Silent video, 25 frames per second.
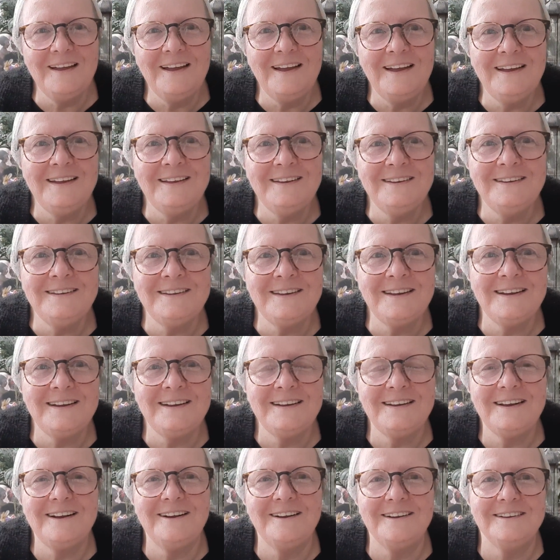And
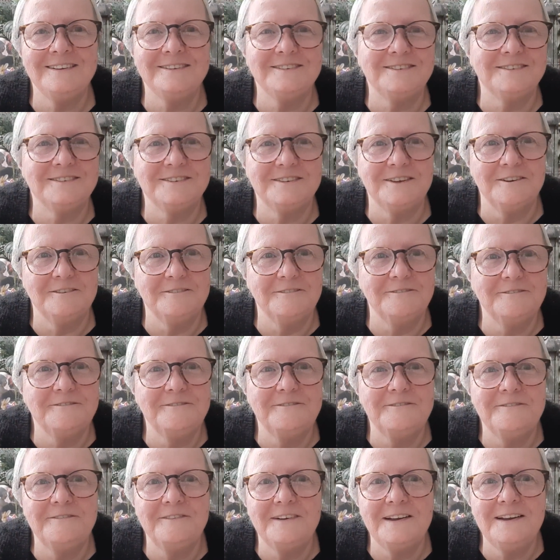it's so
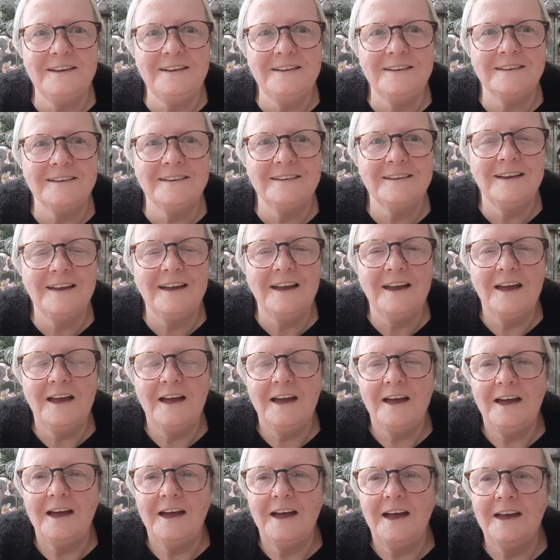fun.
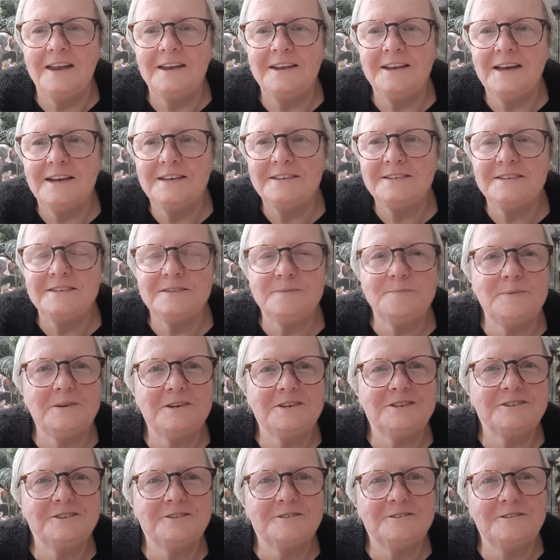And it has a
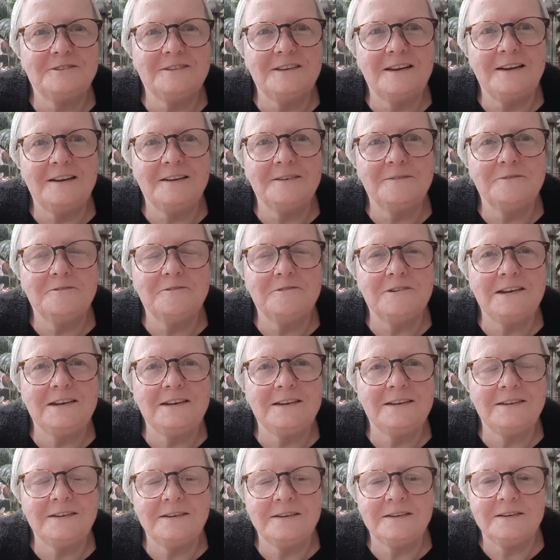special
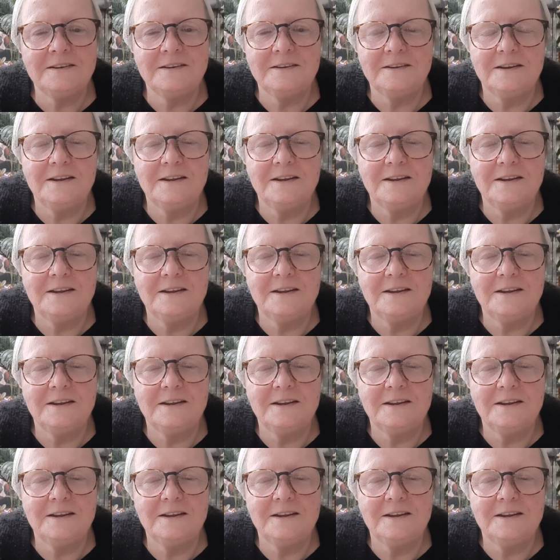green